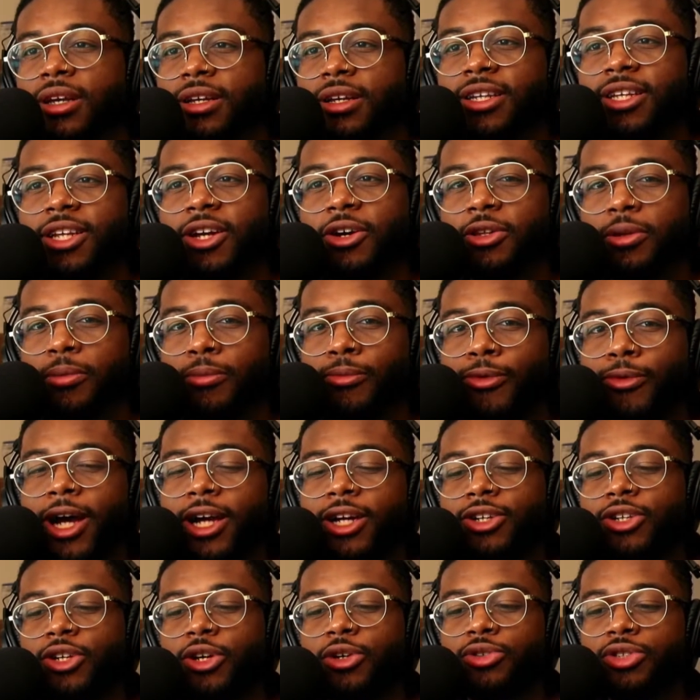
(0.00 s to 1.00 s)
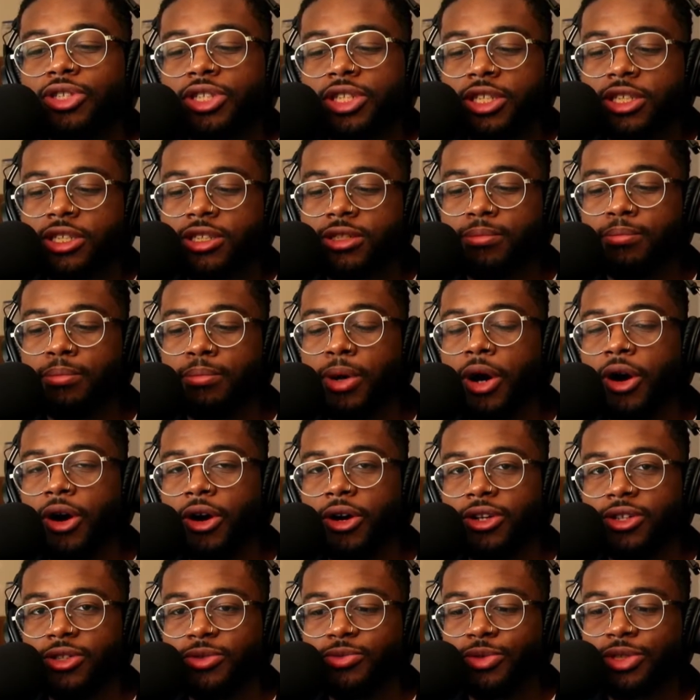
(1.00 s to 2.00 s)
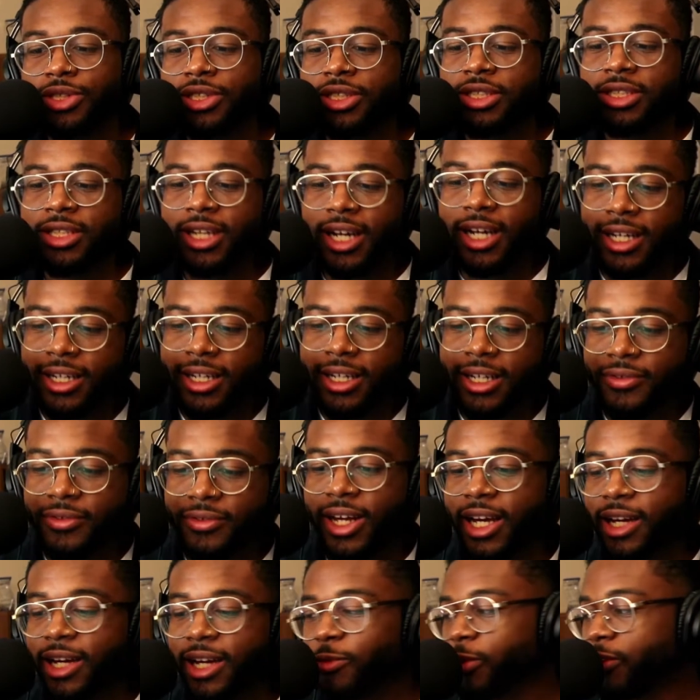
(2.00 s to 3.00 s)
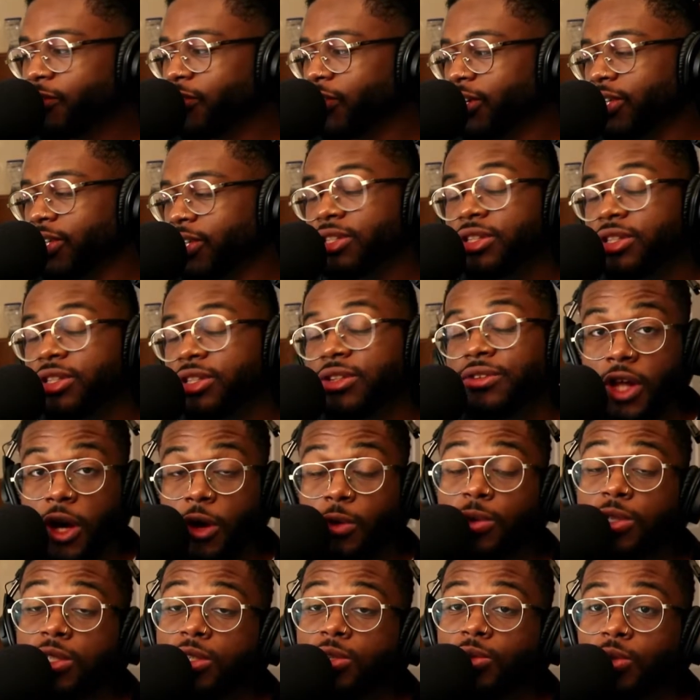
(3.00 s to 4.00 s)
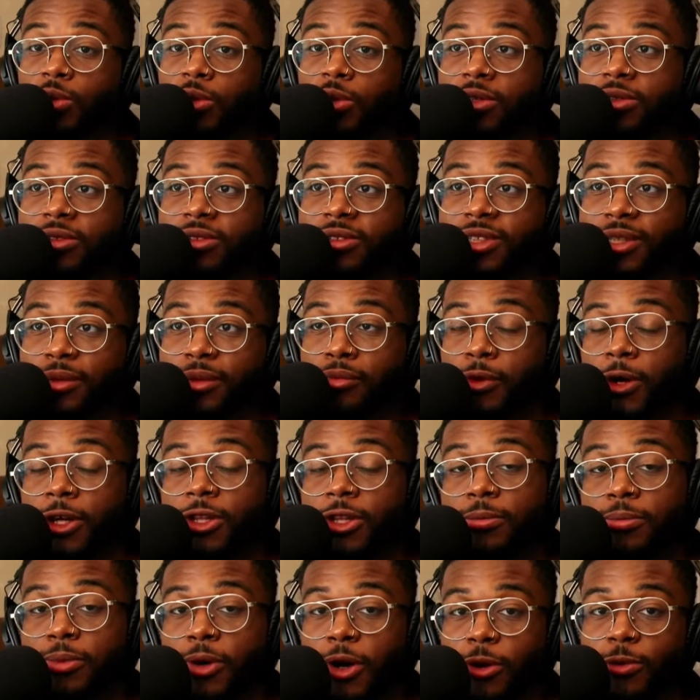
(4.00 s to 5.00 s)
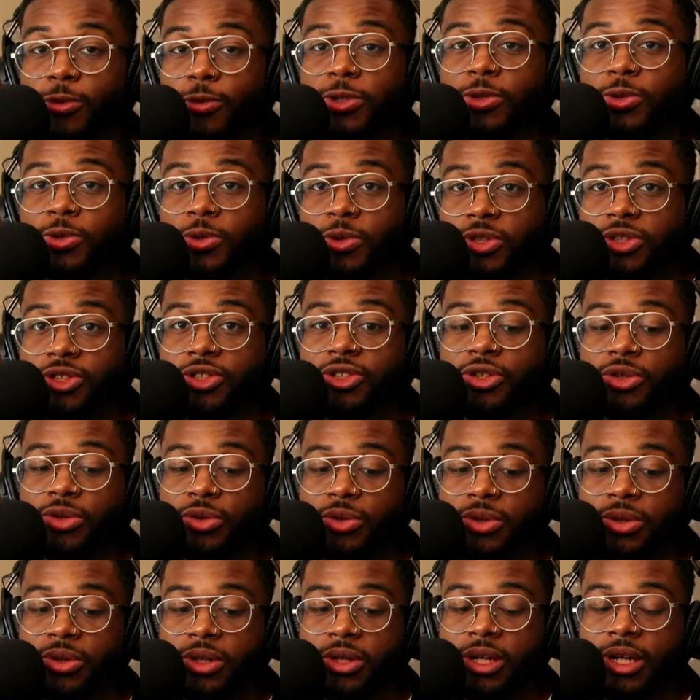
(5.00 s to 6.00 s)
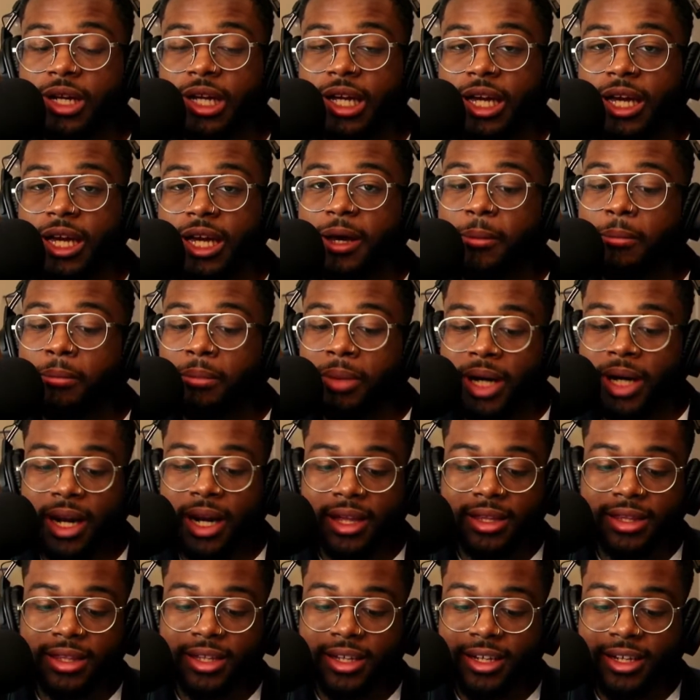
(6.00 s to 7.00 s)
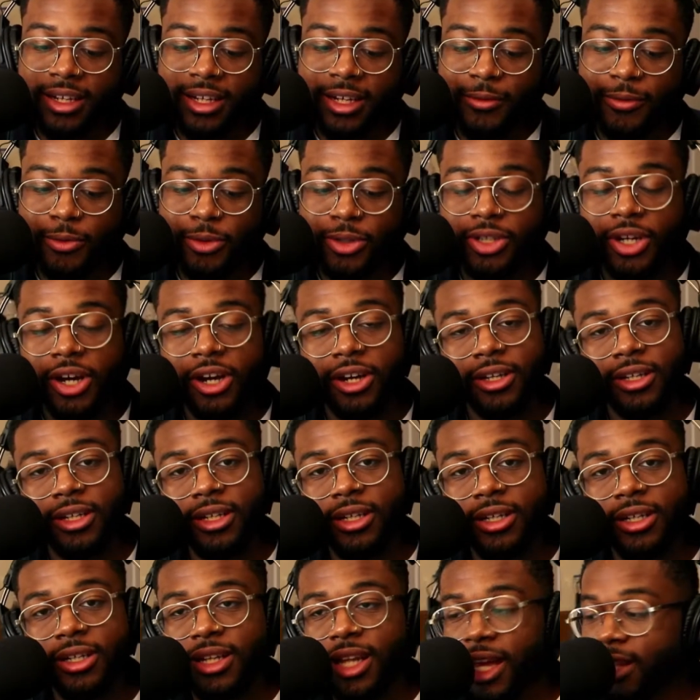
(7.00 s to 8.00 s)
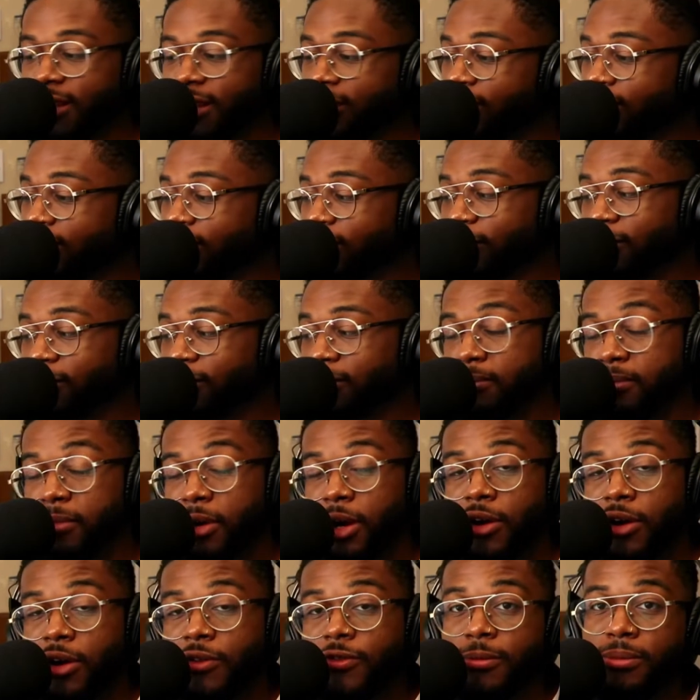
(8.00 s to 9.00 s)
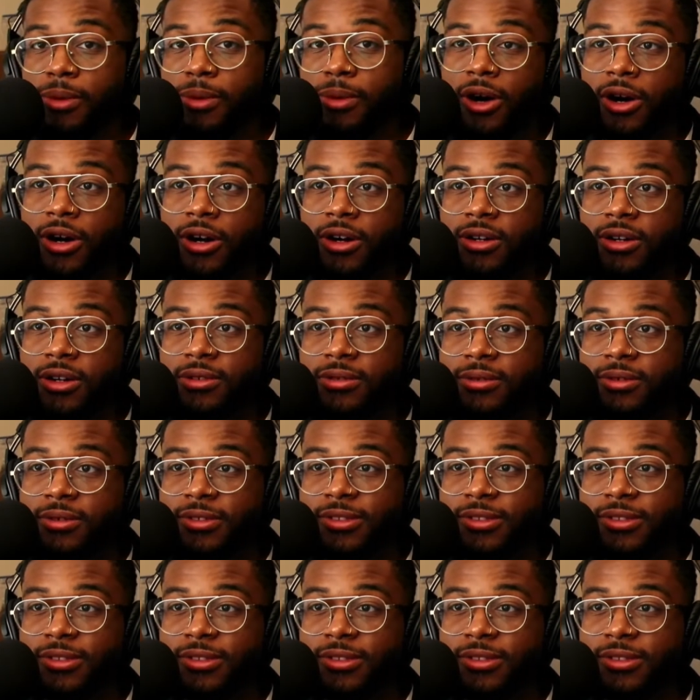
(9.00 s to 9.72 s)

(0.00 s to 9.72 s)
the braggadocious bars, which is kind of like we've heard. The flow was cool. The brother part was cool too. But I think if we're talking like bar for bar,